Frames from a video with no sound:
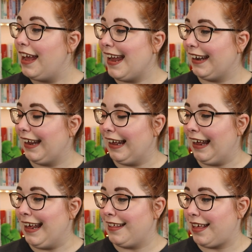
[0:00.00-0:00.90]
and
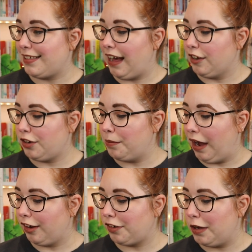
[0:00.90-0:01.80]
it is Sasha
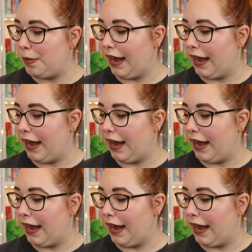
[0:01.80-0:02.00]
Masha